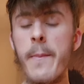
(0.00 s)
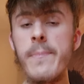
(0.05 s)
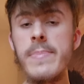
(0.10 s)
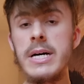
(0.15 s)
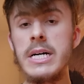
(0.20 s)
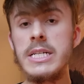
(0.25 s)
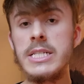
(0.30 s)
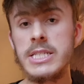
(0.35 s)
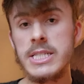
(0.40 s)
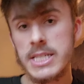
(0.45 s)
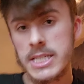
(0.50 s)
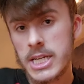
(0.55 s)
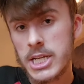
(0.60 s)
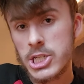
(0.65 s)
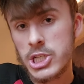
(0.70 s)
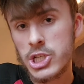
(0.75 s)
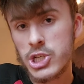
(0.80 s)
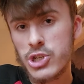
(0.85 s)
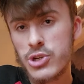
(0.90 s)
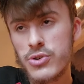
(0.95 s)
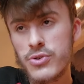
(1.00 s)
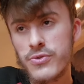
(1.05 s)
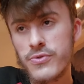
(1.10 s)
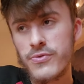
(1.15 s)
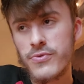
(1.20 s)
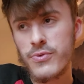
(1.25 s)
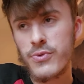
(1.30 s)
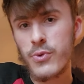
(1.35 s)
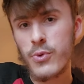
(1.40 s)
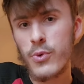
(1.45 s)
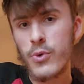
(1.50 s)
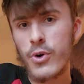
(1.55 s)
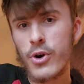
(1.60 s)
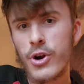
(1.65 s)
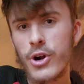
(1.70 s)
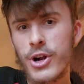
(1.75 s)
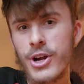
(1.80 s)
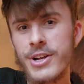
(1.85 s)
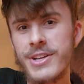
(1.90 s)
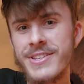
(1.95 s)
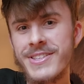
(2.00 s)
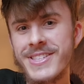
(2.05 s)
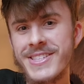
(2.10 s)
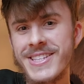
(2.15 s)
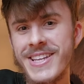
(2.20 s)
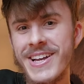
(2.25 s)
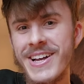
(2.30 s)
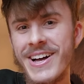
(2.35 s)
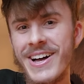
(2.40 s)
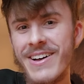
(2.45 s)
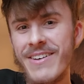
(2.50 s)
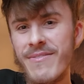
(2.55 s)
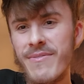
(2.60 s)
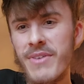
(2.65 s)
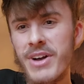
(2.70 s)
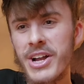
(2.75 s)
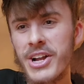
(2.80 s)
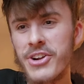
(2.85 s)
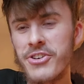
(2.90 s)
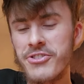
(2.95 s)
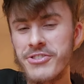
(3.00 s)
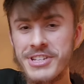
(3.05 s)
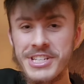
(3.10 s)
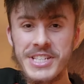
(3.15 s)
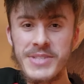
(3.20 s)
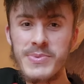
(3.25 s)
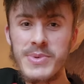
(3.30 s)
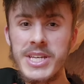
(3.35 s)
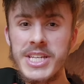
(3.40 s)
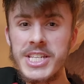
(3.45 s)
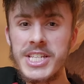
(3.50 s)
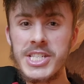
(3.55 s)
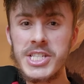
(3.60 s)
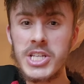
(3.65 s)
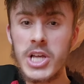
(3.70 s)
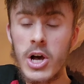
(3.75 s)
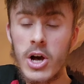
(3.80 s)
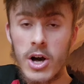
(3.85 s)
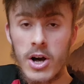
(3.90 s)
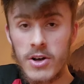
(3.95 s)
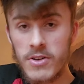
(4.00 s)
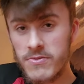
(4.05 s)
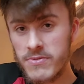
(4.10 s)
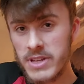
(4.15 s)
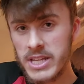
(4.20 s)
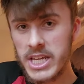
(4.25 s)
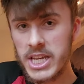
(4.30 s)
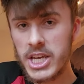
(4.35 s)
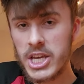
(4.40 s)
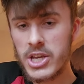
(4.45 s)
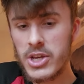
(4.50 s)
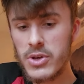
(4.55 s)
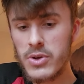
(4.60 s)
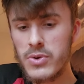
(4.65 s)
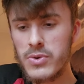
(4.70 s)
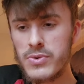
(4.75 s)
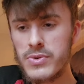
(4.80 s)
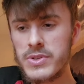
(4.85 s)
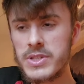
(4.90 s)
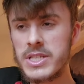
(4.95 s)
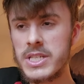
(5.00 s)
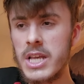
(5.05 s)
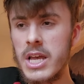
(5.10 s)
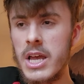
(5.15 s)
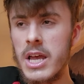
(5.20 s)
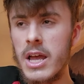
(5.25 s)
but stay tuned for some Christmas haul videos.